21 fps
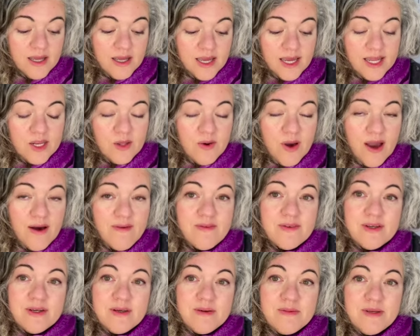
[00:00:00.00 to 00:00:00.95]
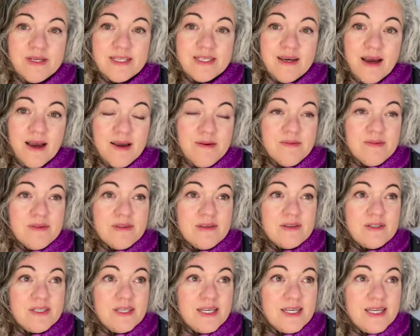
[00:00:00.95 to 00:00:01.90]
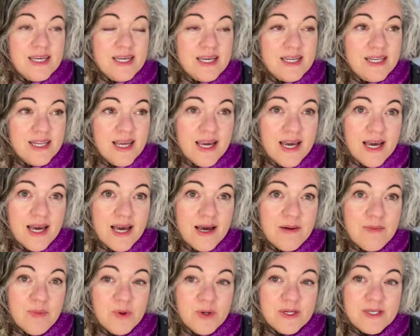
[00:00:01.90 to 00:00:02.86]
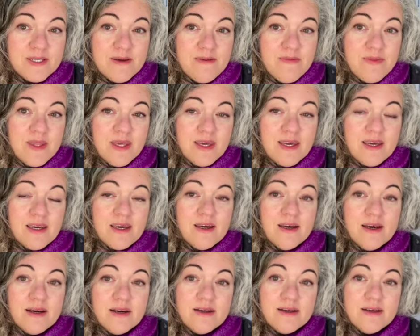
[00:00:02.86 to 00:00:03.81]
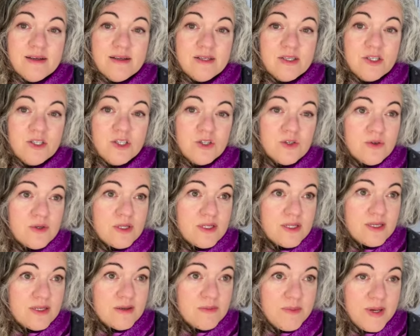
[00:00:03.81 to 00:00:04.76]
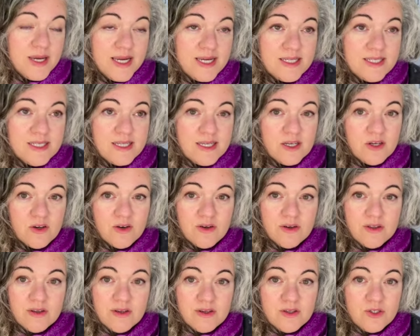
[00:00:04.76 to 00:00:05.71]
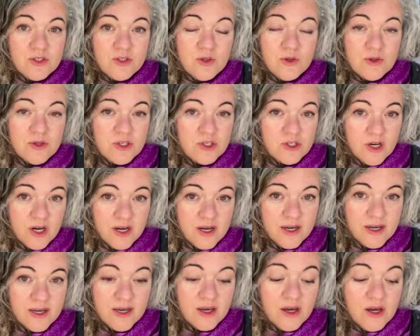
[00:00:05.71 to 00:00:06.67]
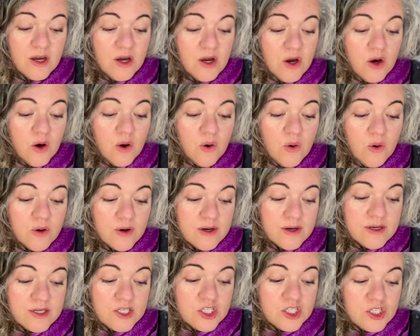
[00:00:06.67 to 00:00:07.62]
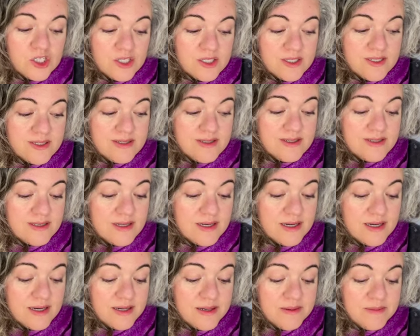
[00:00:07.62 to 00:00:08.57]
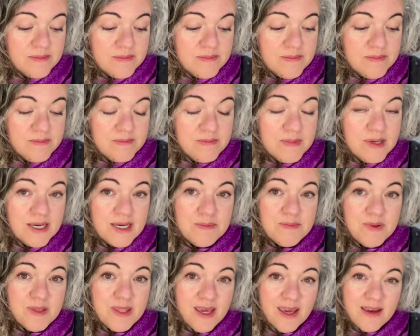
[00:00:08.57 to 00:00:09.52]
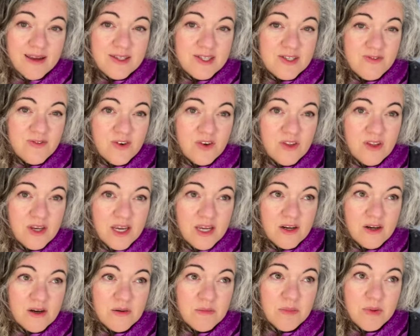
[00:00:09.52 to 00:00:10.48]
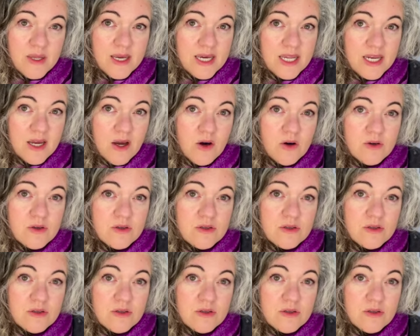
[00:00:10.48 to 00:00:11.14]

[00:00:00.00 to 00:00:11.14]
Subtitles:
and you have a little bit of time when they're taking a nap or something, do a little painting or a little doodle drawing, or just make plans for later. Plan out